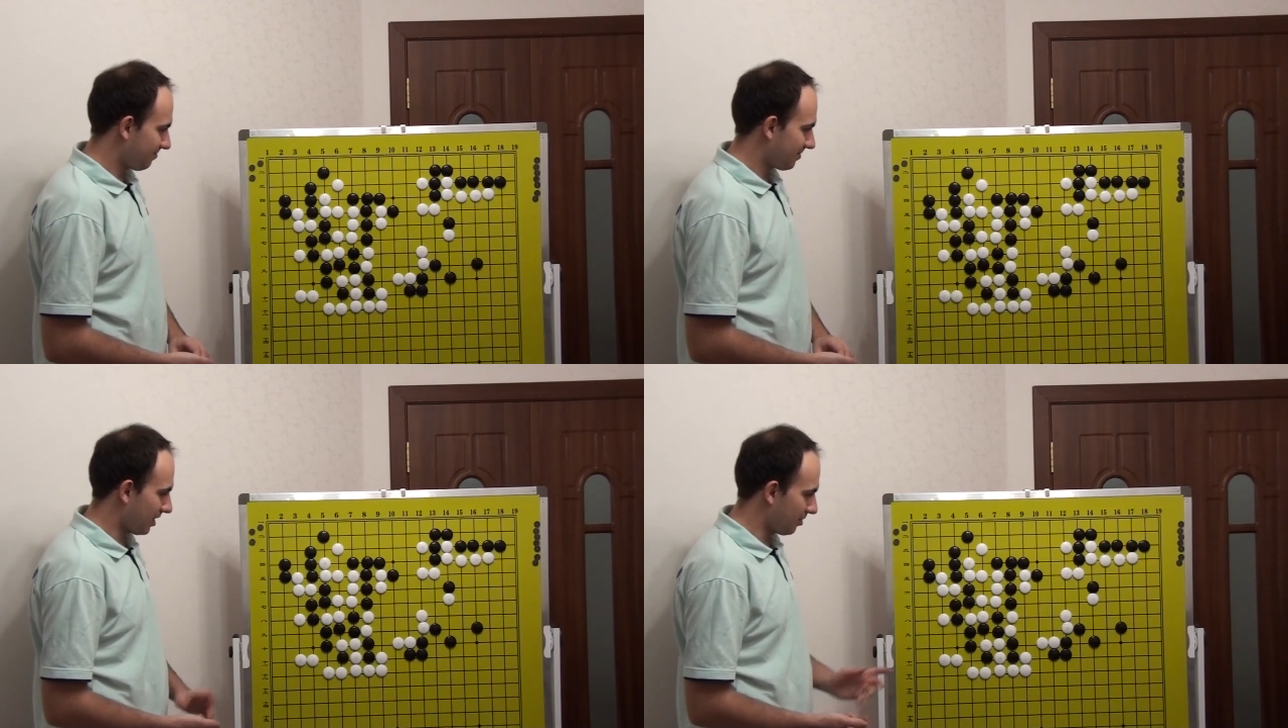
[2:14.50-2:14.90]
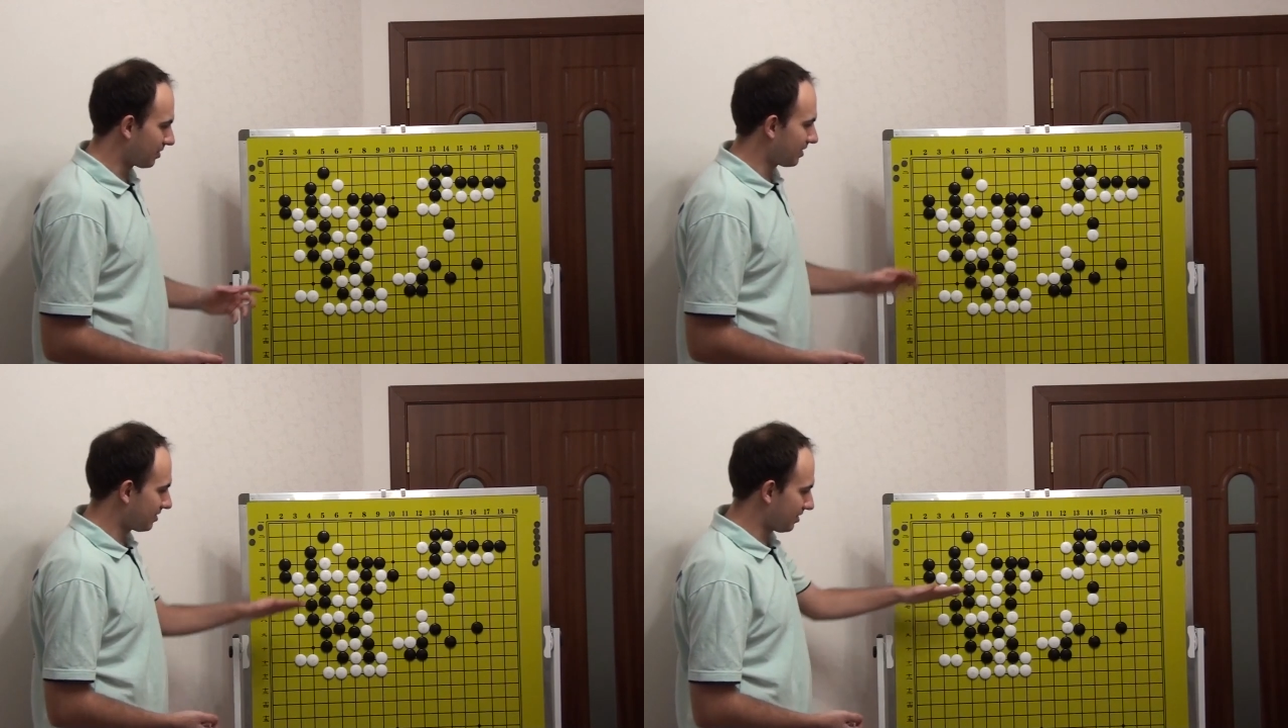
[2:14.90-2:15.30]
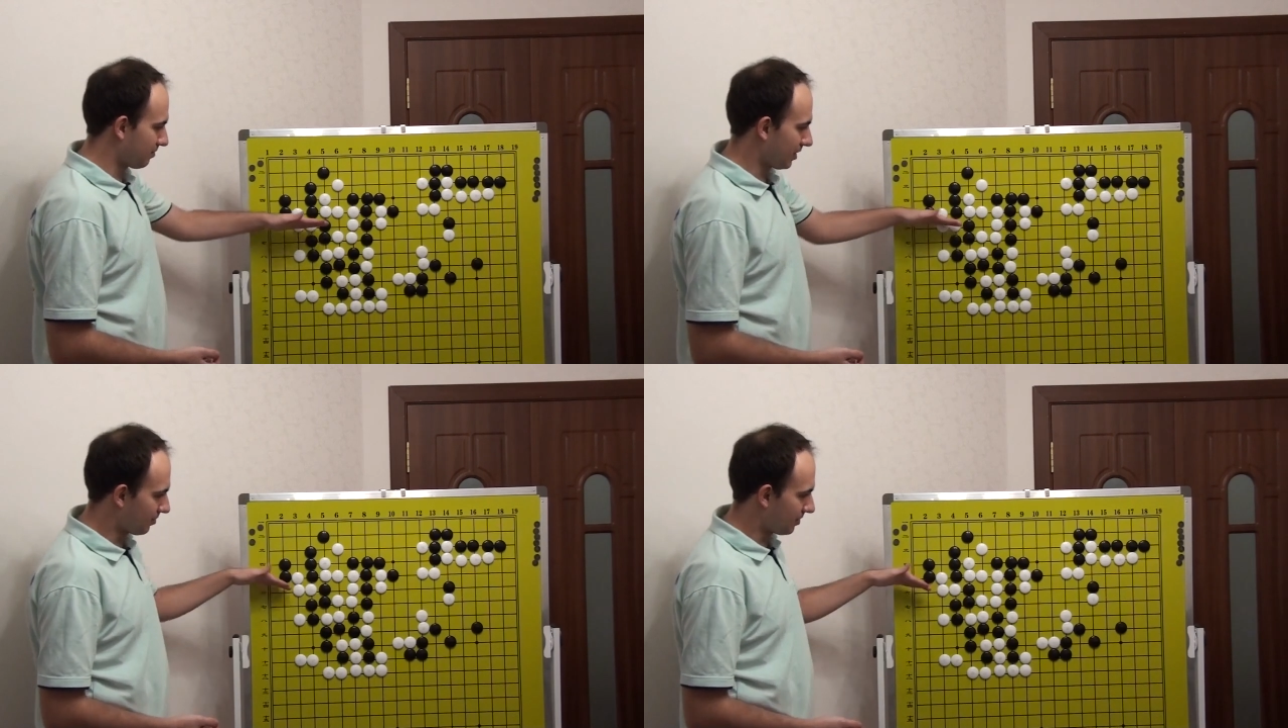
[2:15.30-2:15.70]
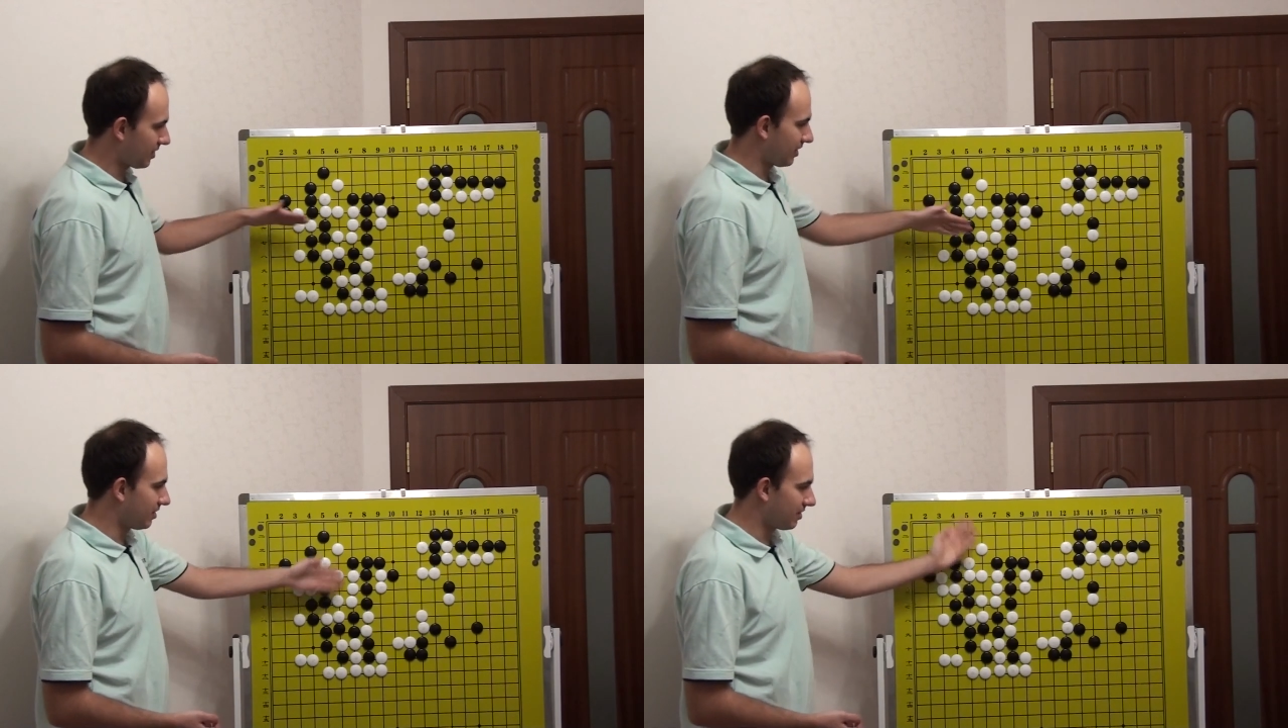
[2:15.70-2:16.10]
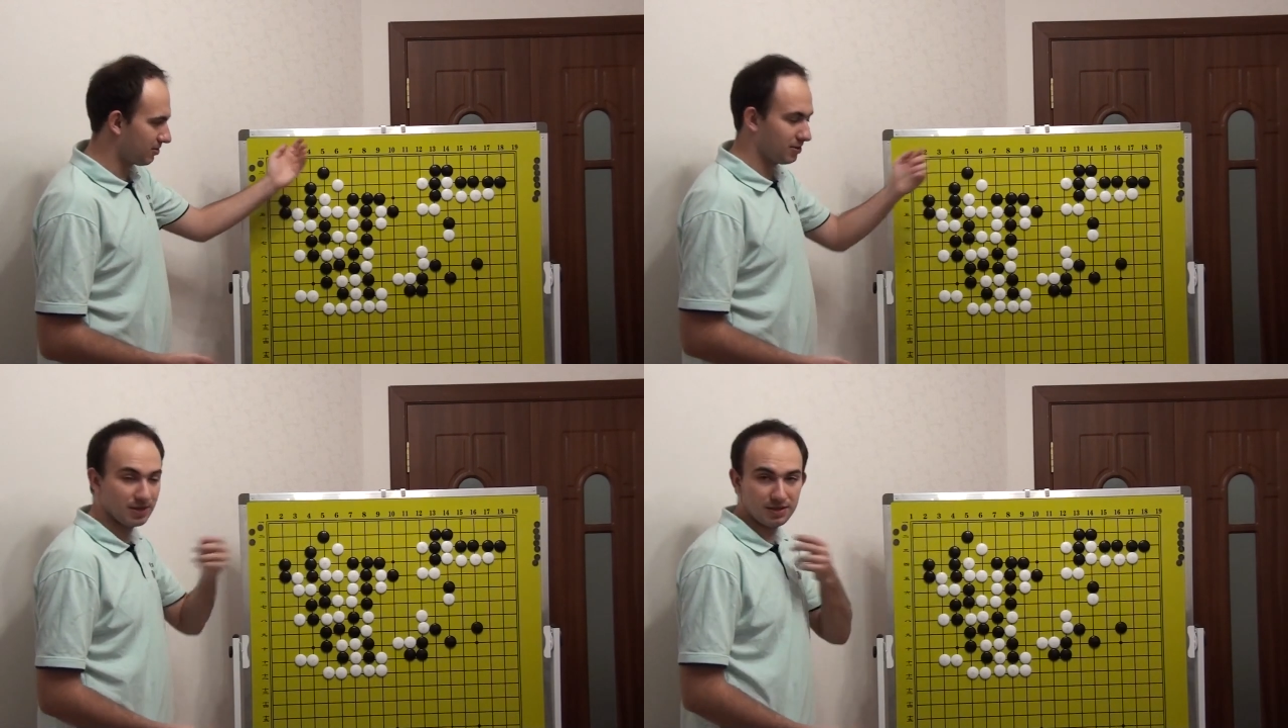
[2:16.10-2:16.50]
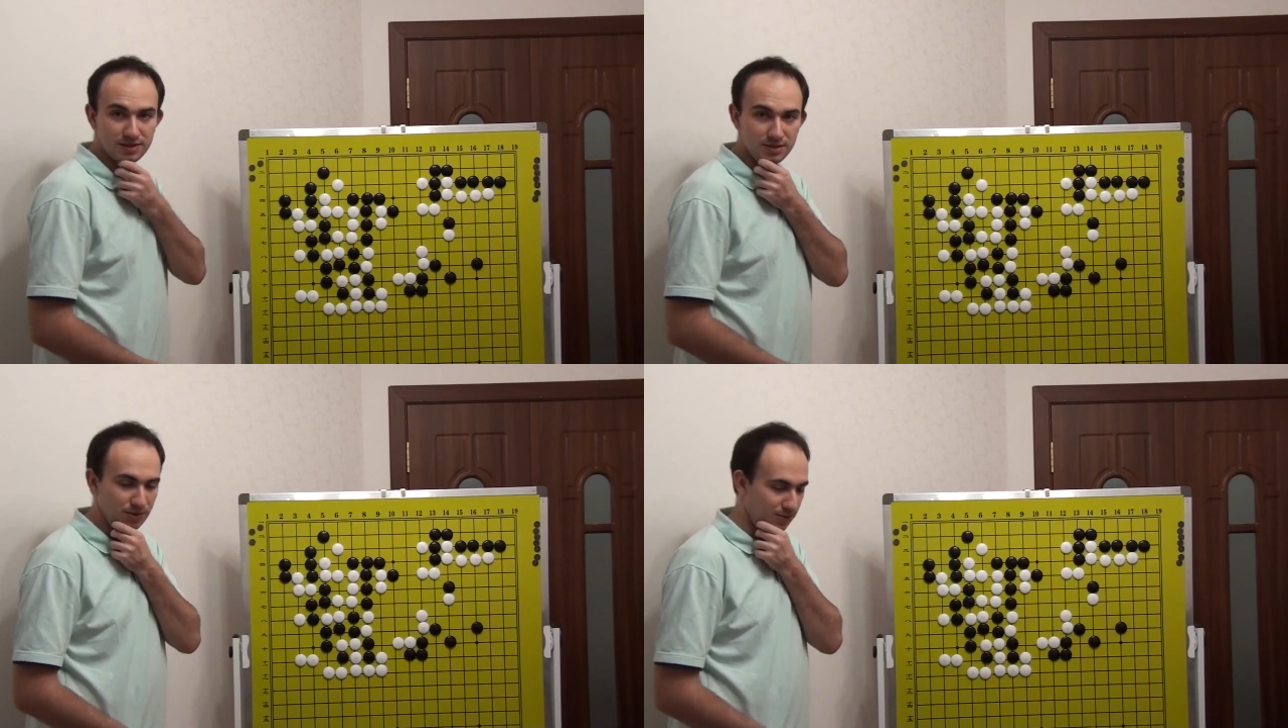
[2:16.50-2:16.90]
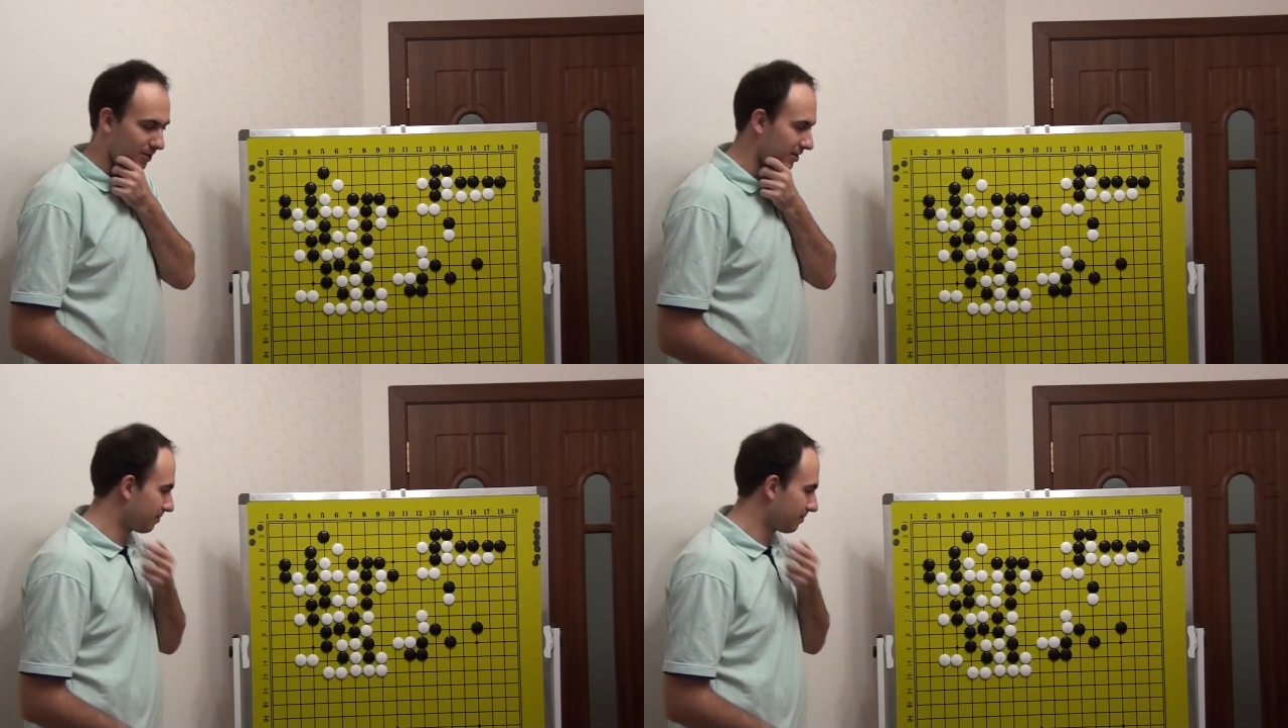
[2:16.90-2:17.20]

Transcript: There you can see black will take this or kill this group, right?